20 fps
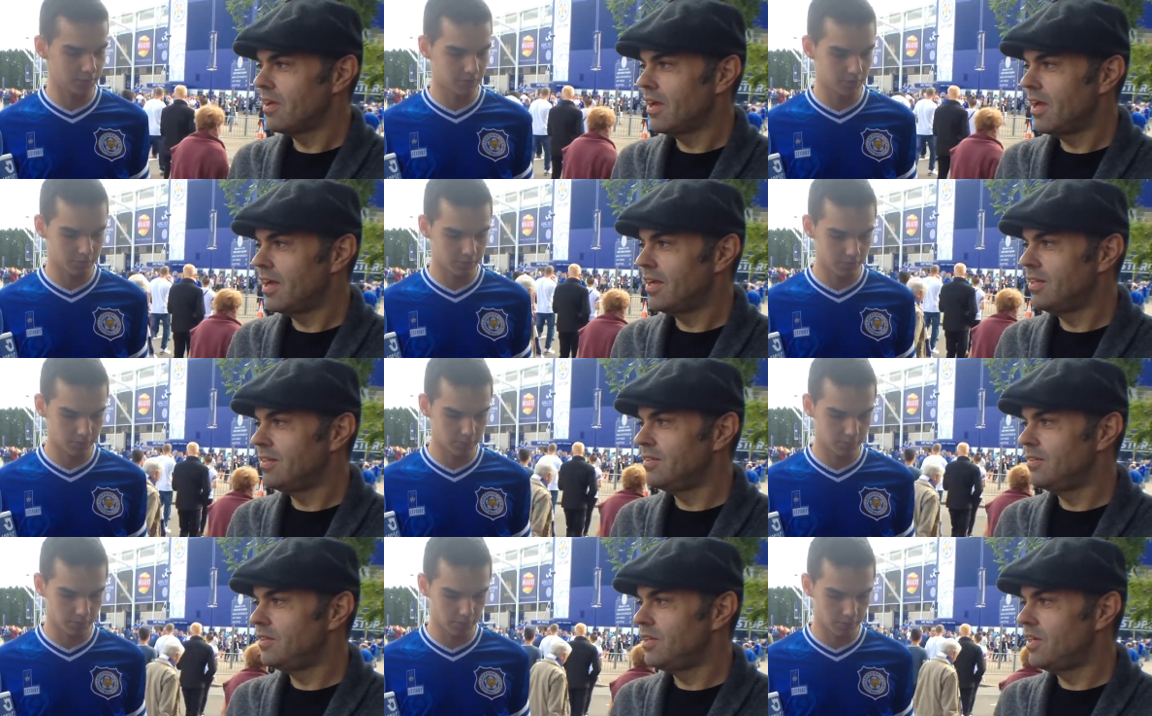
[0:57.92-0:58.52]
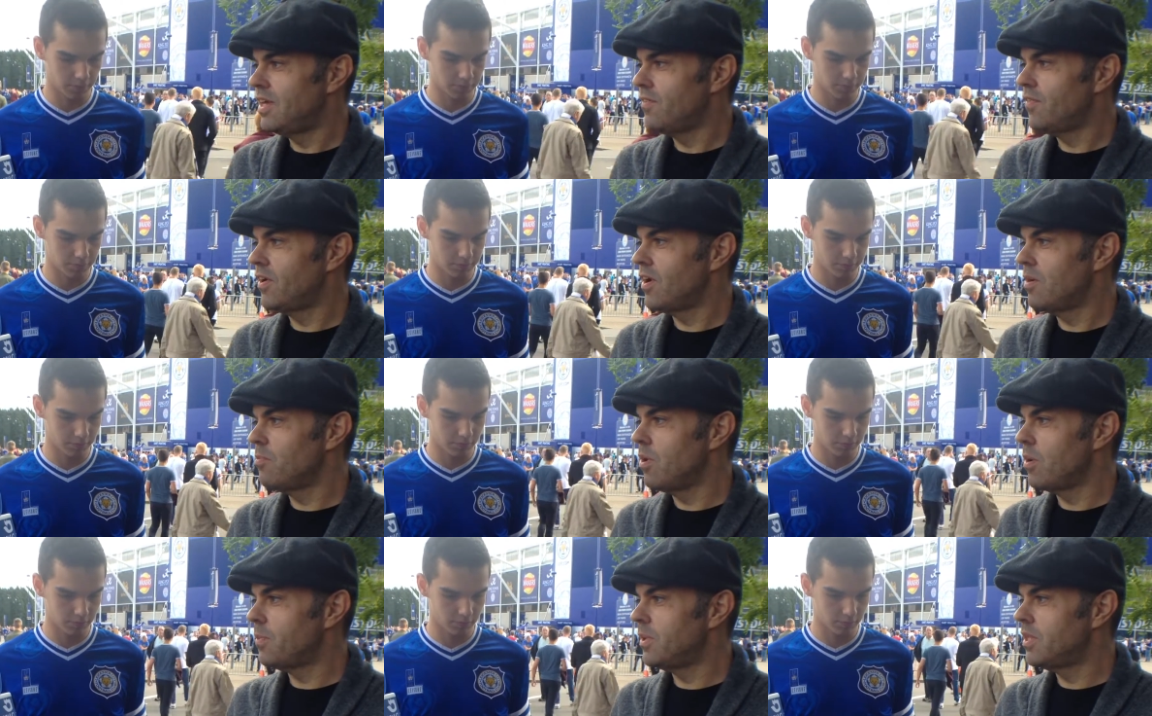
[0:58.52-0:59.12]
Speaker 1: and you never know.
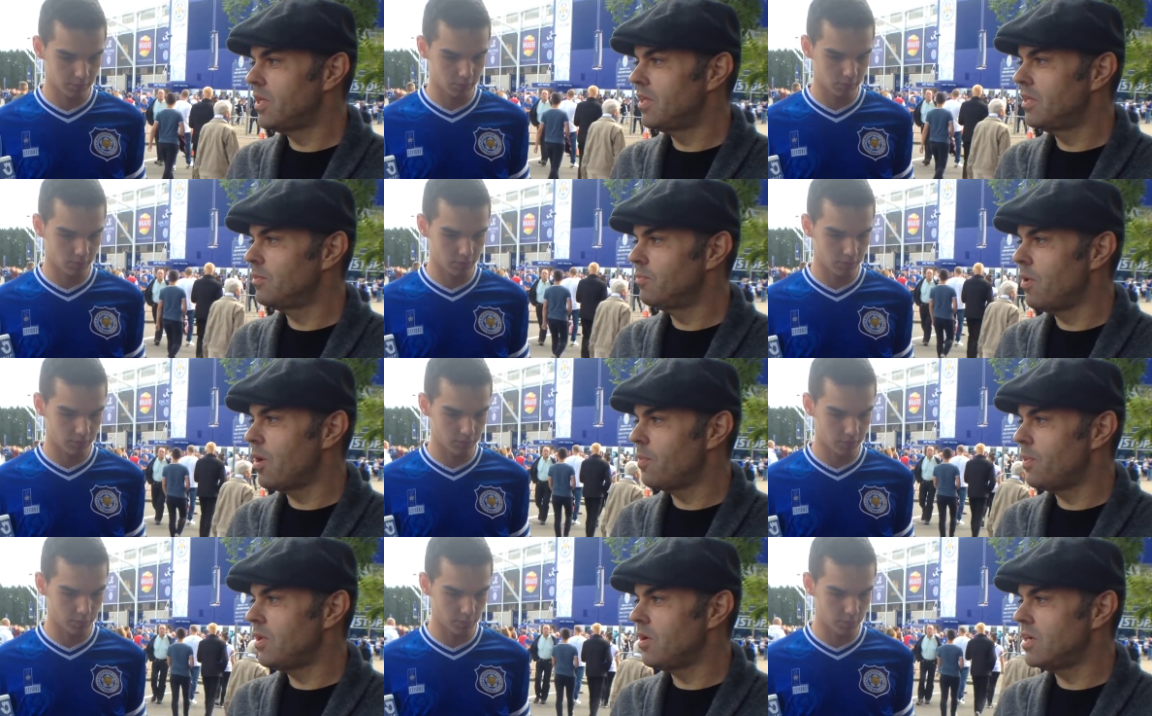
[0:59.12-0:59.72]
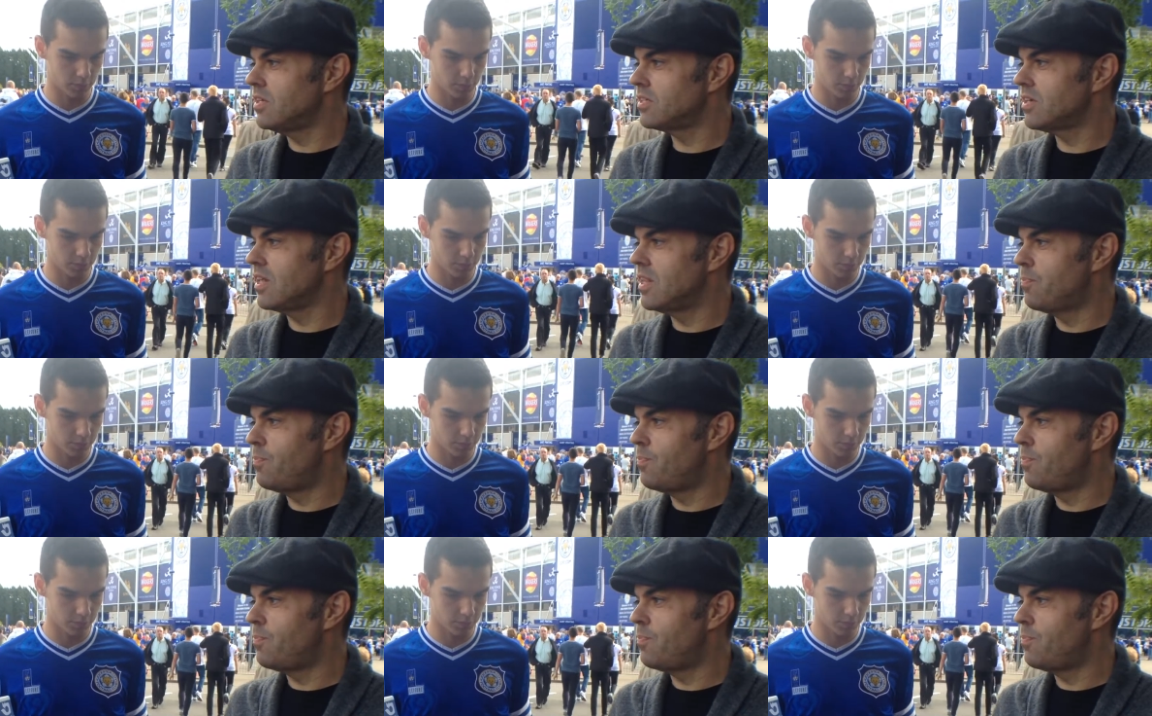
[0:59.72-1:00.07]
Might be the might be like you say the